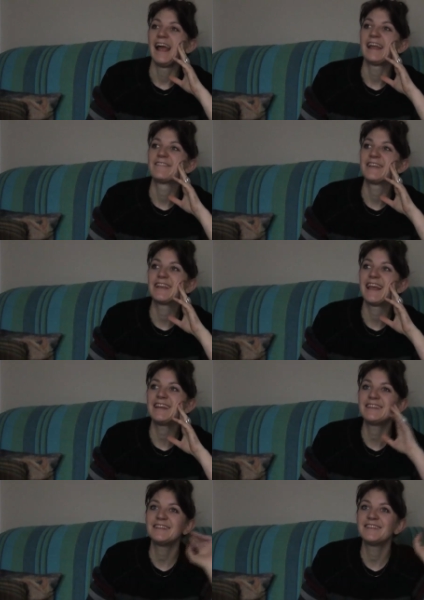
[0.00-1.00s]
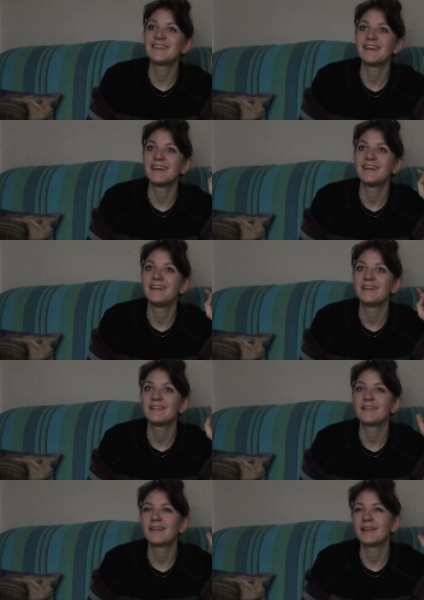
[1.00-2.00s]
And we get to the
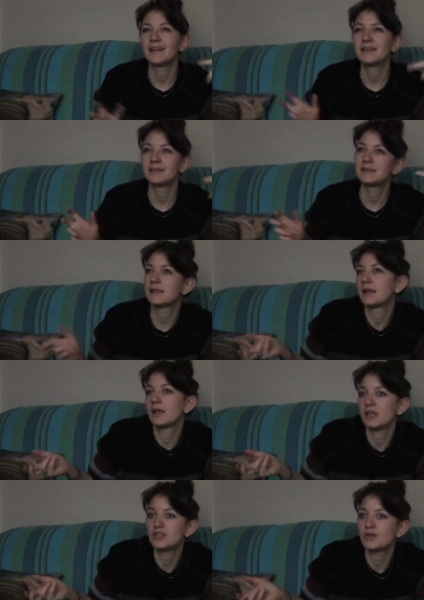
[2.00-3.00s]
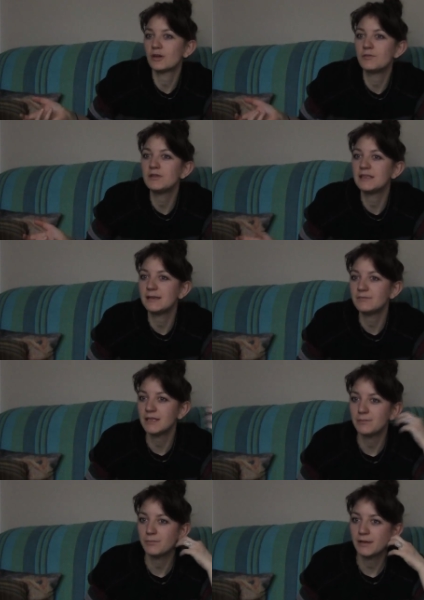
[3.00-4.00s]
it's like a historic museum
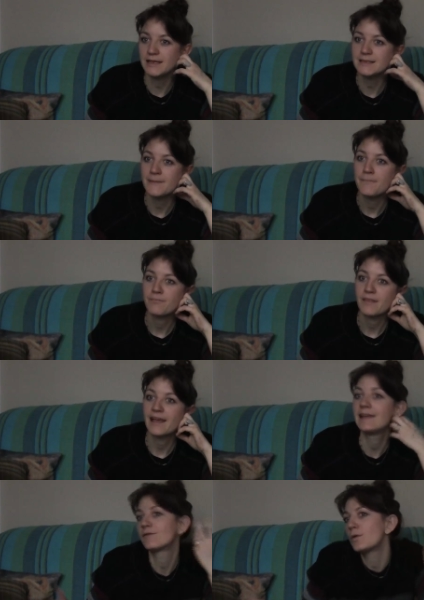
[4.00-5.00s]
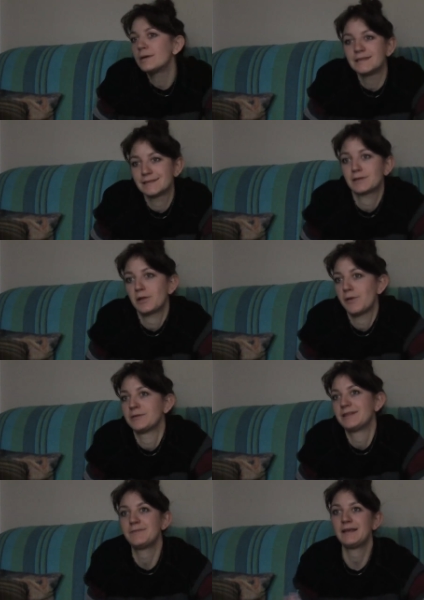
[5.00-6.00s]
type of place, and of course it's
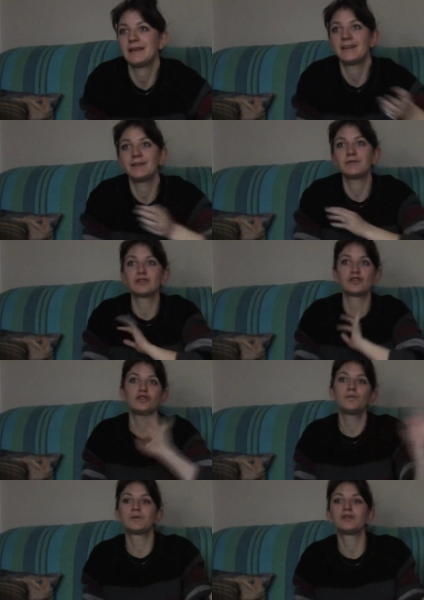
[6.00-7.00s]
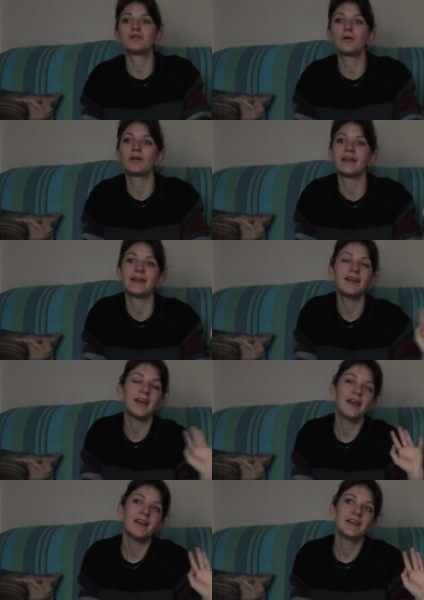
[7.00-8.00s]
closed. I mean, it was super snowed in.
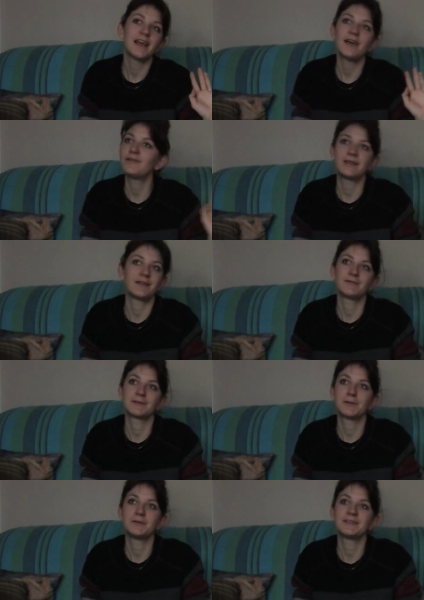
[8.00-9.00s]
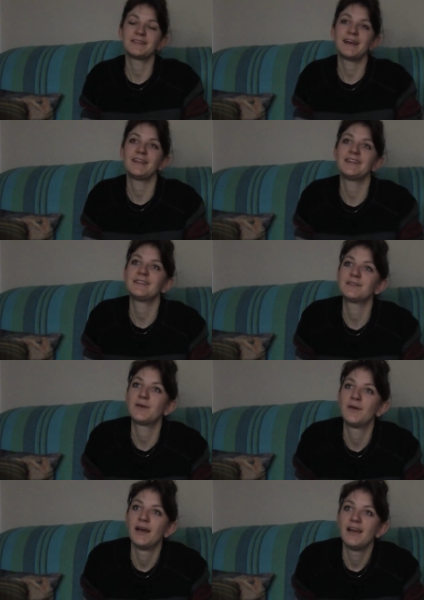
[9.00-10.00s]
Everything was closed in the island,
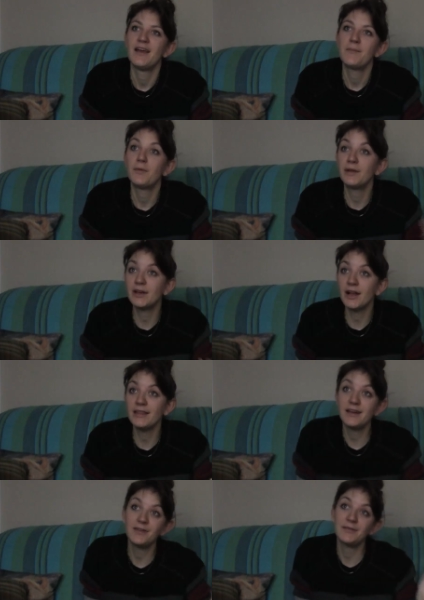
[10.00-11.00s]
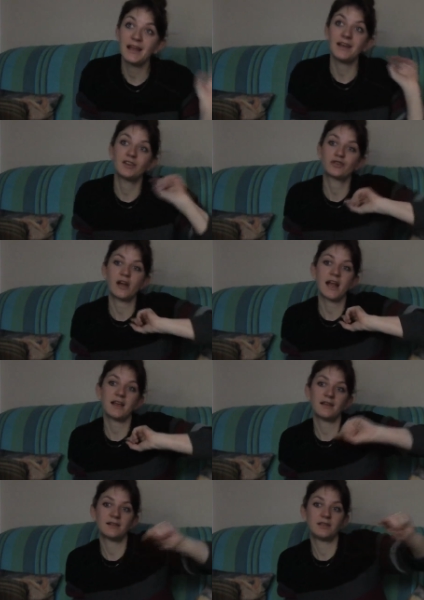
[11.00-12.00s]
so... But we got there, we got a
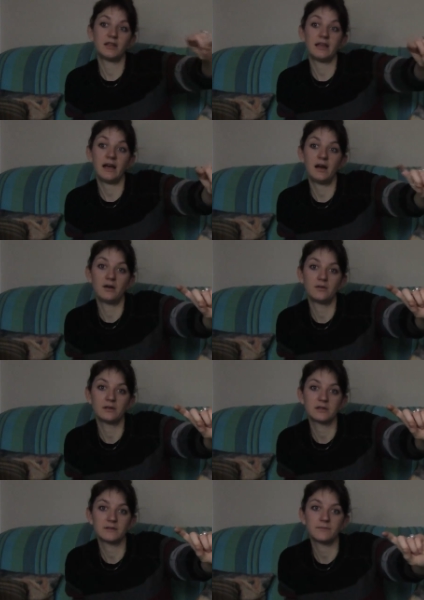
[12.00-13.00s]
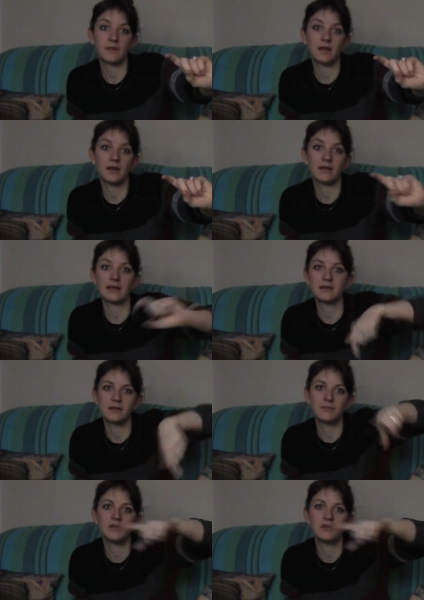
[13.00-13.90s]
track to the house, like to the